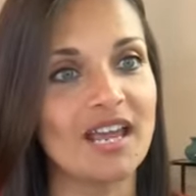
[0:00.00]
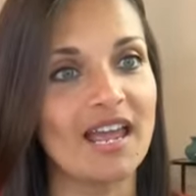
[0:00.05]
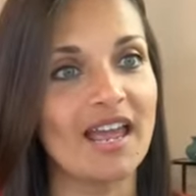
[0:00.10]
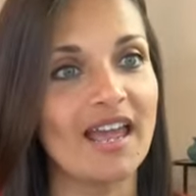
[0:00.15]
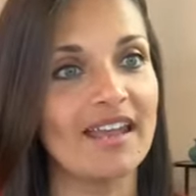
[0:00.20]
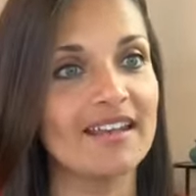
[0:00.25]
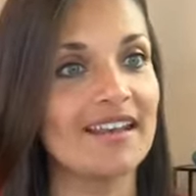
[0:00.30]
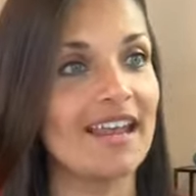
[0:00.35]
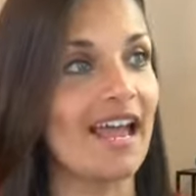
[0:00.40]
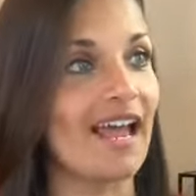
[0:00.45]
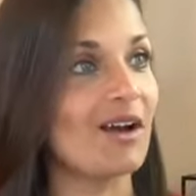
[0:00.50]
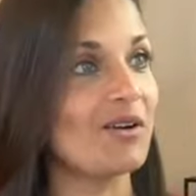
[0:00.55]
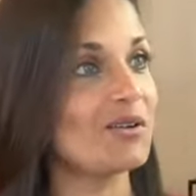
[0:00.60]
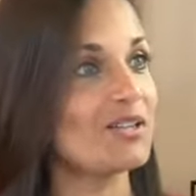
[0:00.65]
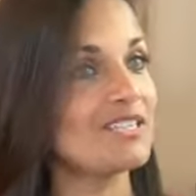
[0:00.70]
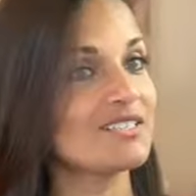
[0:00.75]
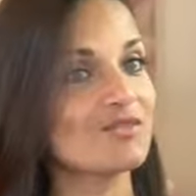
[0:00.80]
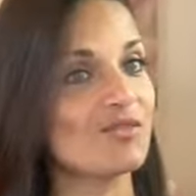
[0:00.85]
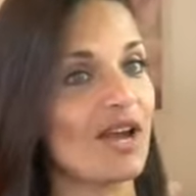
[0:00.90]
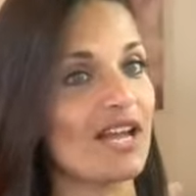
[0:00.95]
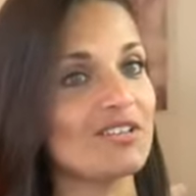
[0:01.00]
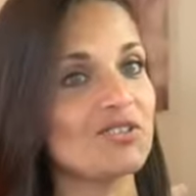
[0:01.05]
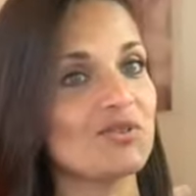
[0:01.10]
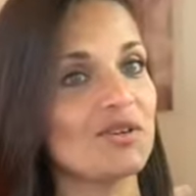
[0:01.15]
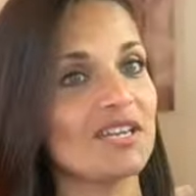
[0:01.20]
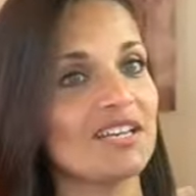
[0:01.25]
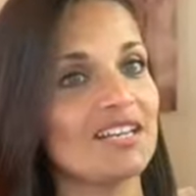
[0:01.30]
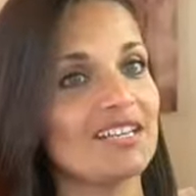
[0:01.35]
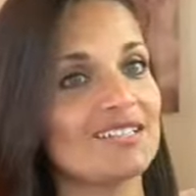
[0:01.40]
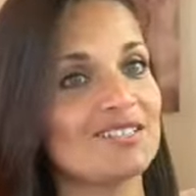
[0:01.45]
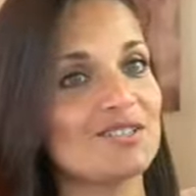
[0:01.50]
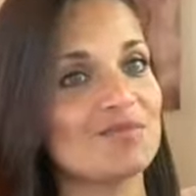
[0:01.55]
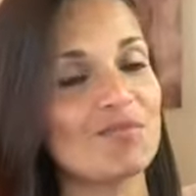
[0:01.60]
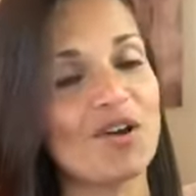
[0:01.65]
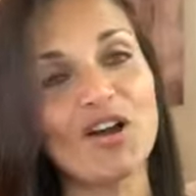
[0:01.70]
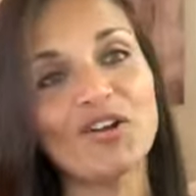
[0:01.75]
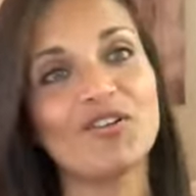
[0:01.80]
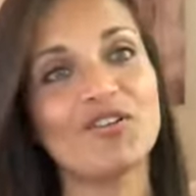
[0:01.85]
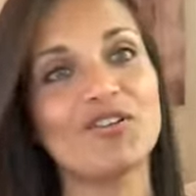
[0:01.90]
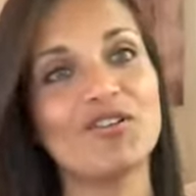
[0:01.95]
And now he's graduating
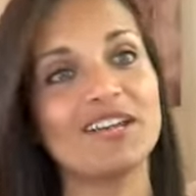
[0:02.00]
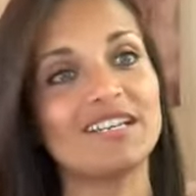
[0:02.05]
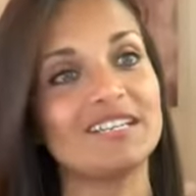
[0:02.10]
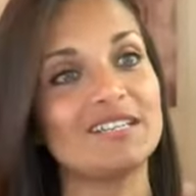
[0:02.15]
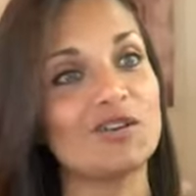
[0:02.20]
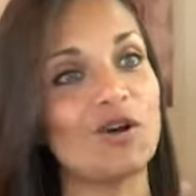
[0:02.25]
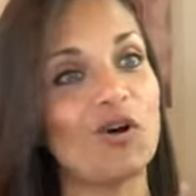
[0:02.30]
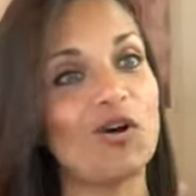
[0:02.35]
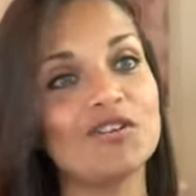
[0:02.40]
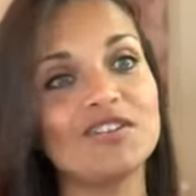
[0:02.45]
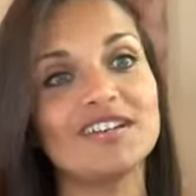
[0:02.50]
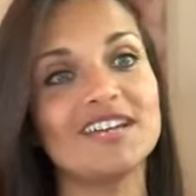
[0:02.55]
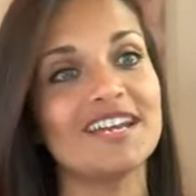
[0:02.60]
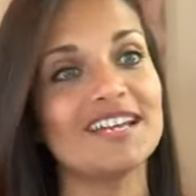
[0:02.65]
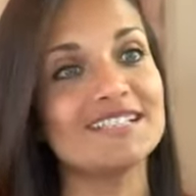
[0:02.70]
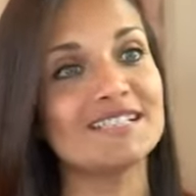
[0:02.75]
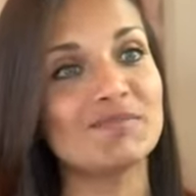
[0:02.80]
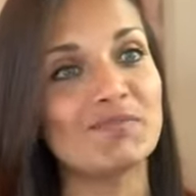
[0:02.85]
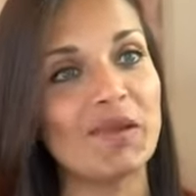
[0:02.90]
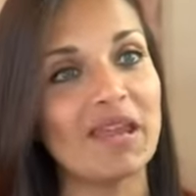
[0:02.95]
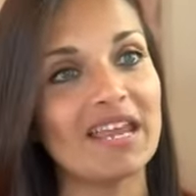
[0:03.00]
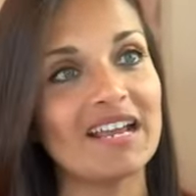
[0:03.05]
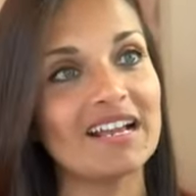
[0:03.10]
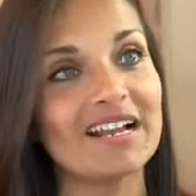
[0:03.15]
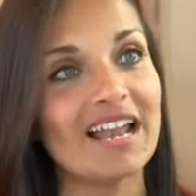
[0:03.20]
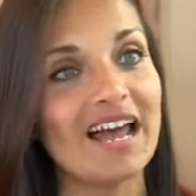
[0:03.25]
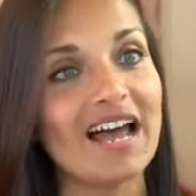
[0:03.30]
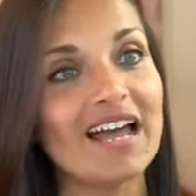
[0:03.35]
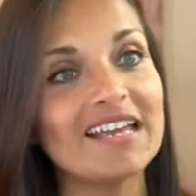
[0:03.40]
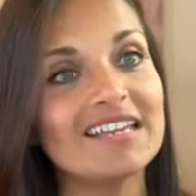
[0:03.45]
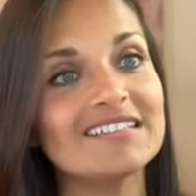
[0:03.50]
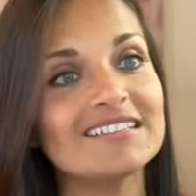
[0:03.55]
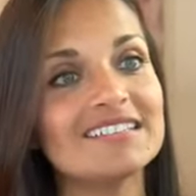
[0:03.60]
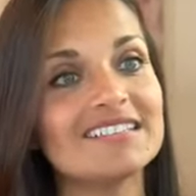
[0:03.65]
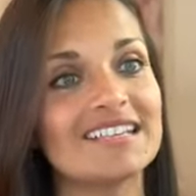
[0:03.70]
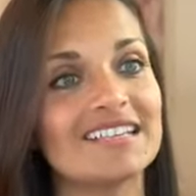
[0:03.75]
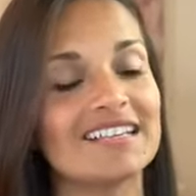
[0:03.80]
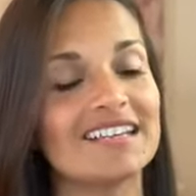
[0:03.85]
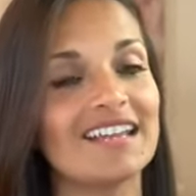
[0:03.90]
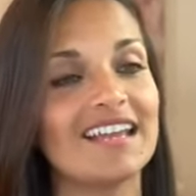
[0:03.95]
tomorrow and he already has paying clients
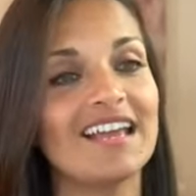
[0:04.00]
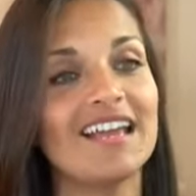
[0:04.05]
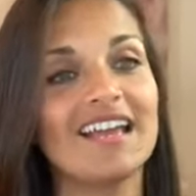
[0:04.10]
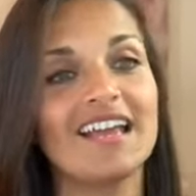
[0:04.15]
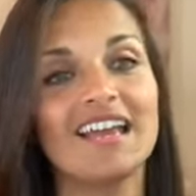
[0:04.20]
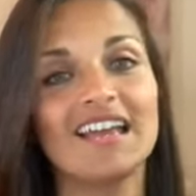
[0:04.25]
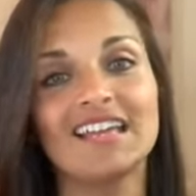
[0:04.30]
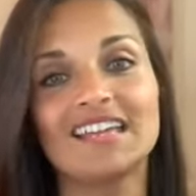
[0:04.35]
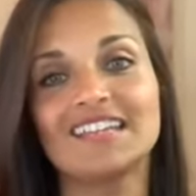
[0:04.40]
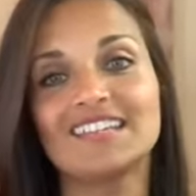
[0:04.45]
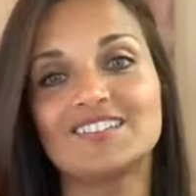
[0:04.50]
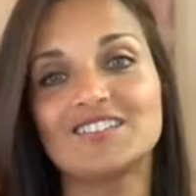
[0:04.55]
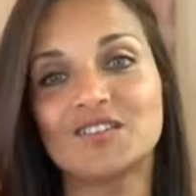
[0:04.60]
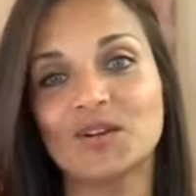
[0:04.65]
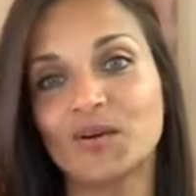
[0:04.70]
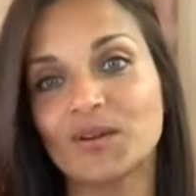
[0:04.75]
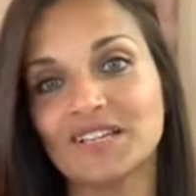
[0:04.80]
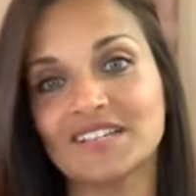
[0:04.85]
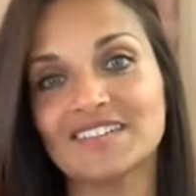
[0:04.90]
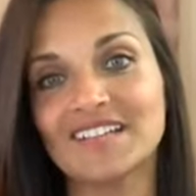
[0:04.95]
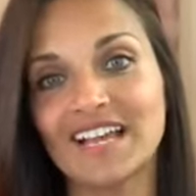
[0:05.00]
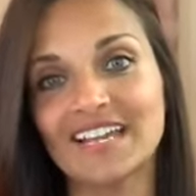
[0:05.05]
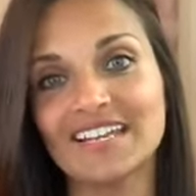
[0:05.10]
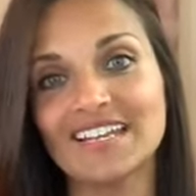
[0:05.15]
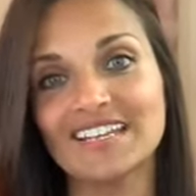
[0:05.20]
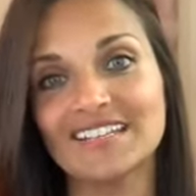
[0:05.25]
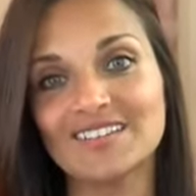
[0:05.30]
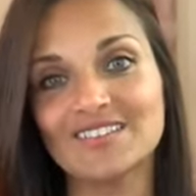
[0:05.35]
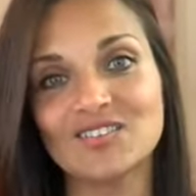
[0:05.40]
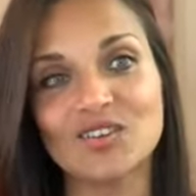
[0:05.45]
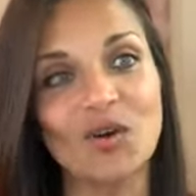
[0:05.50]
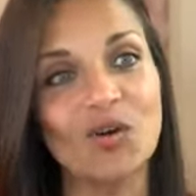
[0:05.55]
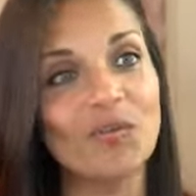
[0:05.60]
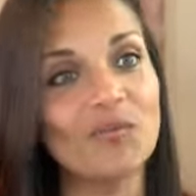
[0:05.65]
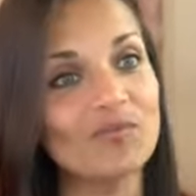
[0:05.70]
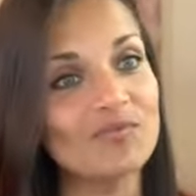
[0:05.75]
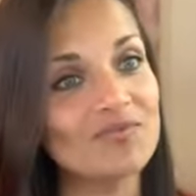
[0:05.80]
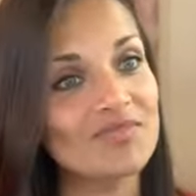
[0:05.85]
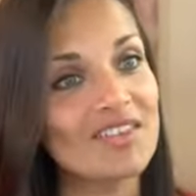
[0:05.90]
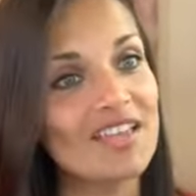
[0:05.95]
and he's so excited.
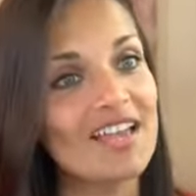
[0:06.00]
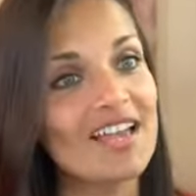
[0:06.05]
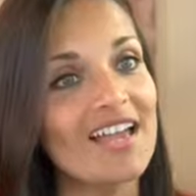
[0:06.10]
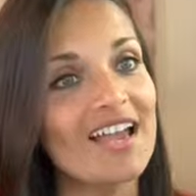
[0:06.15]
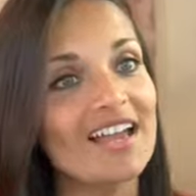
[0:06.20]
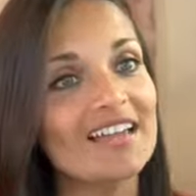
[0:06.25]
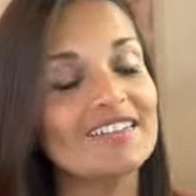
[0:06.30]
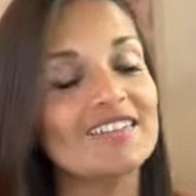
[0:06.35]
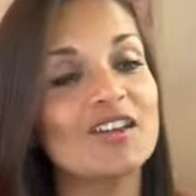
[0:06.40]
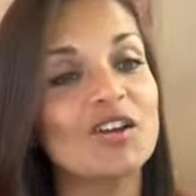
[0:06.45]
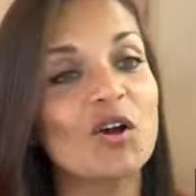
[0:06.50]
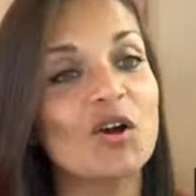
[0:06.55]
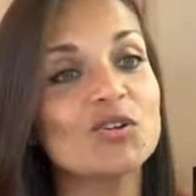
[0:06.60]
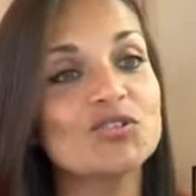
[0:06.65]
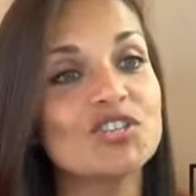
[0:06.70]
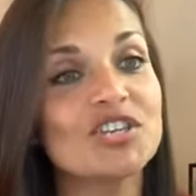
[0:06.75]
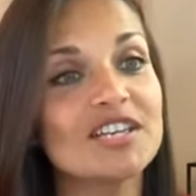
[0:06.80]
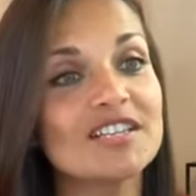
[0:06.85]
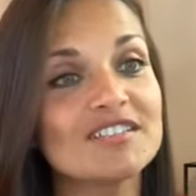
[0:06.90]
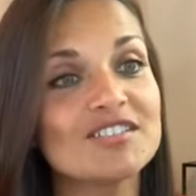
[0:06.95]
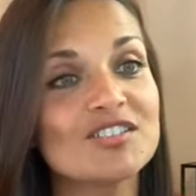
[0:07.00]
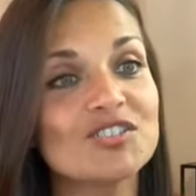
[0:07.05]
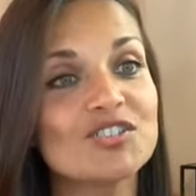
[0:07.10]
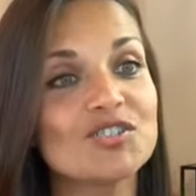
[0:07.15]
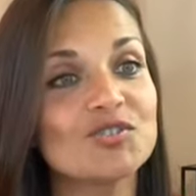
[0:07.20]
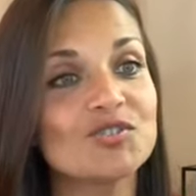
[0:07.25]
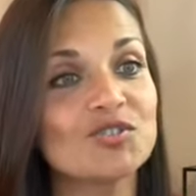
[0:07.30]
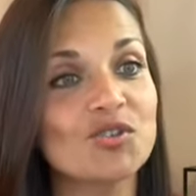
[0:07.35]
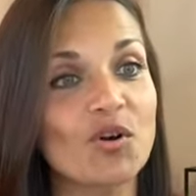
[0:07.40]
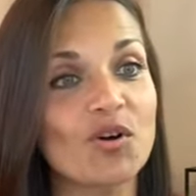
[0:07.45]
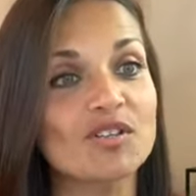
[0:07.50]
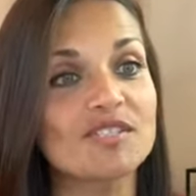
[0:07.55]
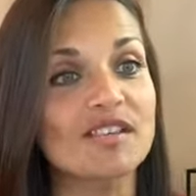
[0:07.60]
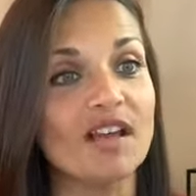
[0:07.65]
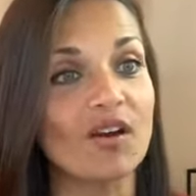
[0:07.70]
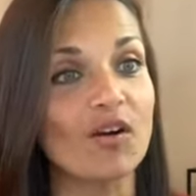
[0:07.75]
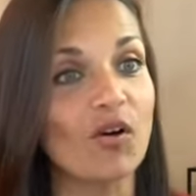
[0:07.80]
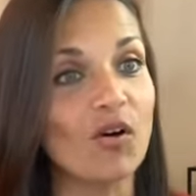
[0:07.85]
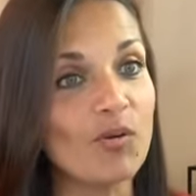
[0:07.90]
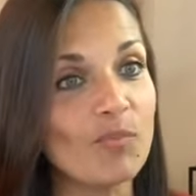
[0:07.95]
So the coaching institute doors
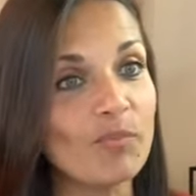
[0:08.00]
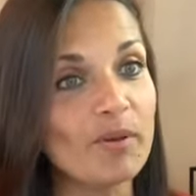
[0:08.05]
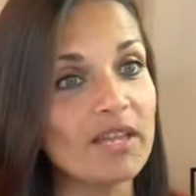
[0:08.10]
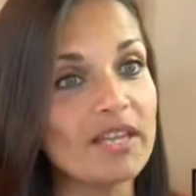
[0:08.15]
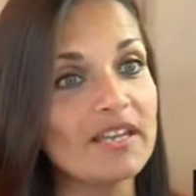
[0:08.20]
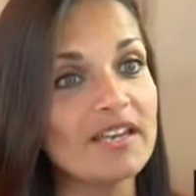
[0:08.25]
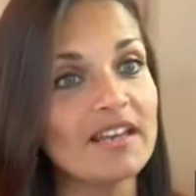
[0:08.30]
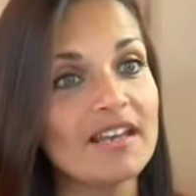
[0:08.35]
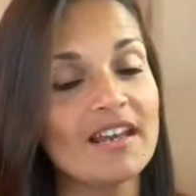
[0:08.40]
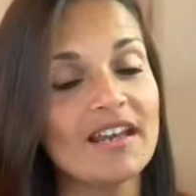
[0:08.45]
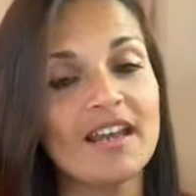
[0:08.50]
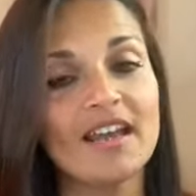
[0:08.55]
are open.